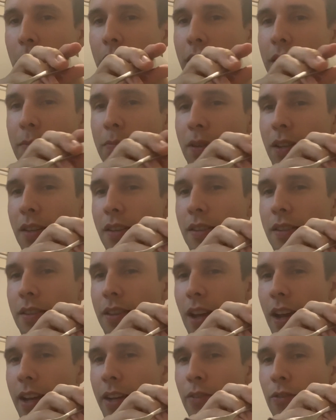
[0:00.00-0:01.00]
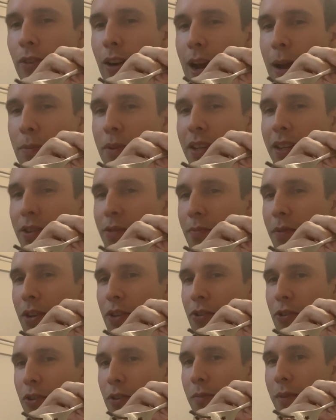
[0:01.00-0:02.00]
it's because I grabbed each
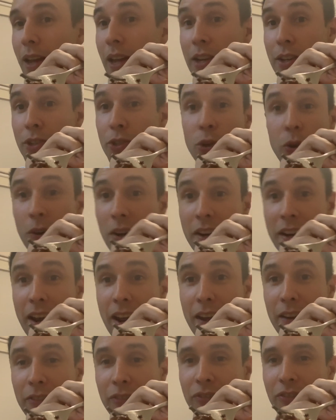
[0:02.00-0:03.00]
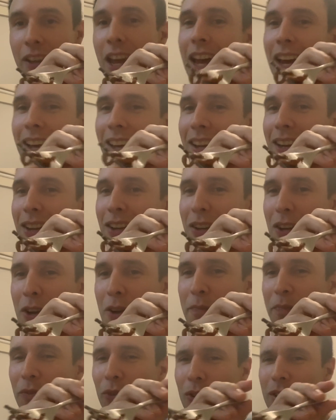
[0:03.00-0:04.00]
mushroom and tore it in half,
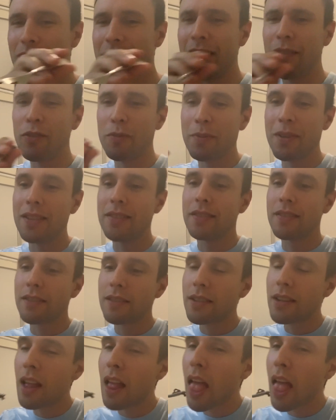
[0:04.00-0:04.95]
or in several pieces.